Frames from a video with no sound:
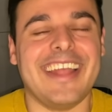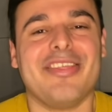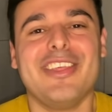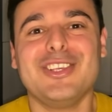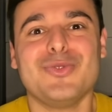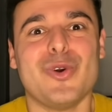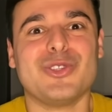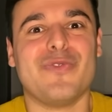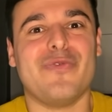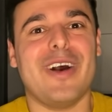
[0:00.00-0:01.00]
And this
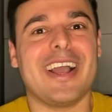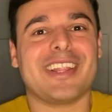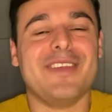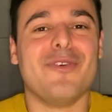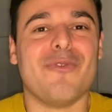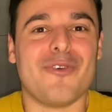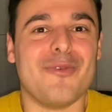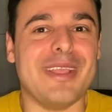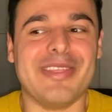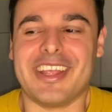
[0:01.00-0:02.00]
was a fact even
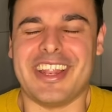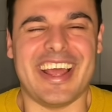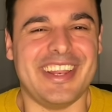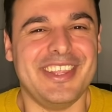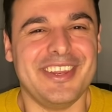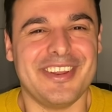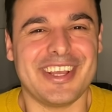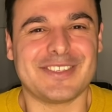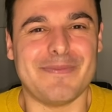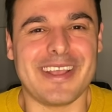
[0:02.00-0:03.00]
for me that I didn't
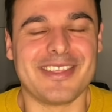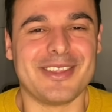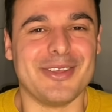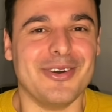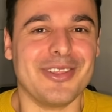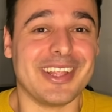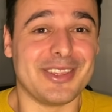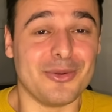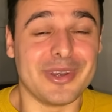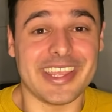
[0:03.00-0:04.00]
expect at all,
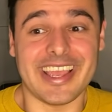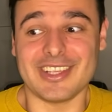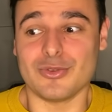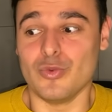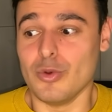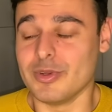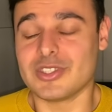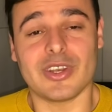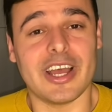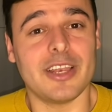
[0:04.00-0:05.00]
that Turkey has
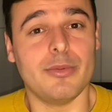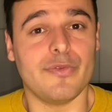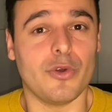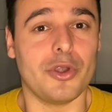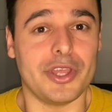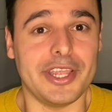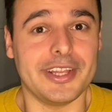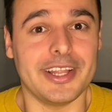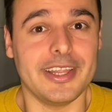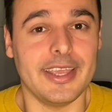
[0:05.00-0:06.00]
women's rights before
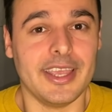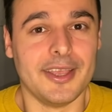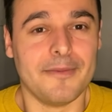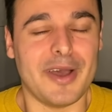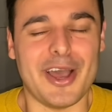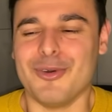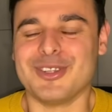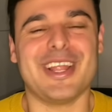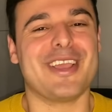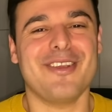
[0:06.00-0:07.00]
Italy. I
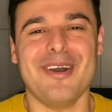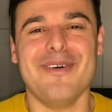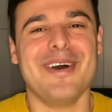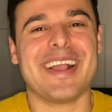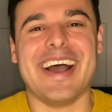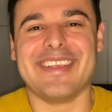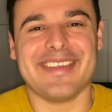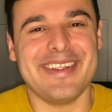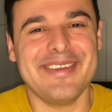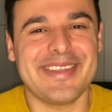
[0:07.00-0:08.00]
was like, come on, guys,
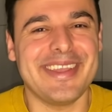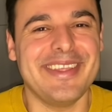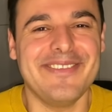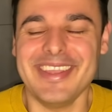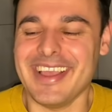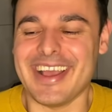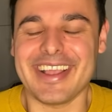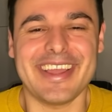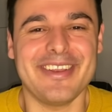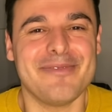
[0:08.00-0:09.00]
are you kidding me?
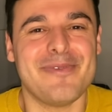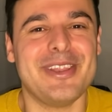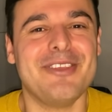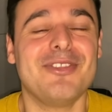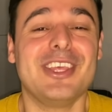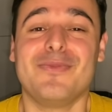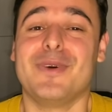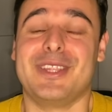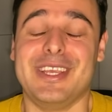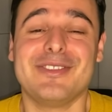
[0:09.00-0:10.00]
I cannot believe this,
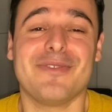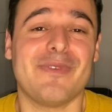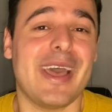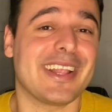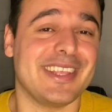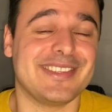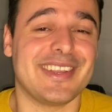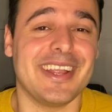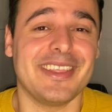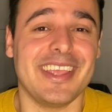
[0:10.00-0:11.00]
but it's a fact, it's
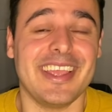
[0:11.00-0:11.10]
right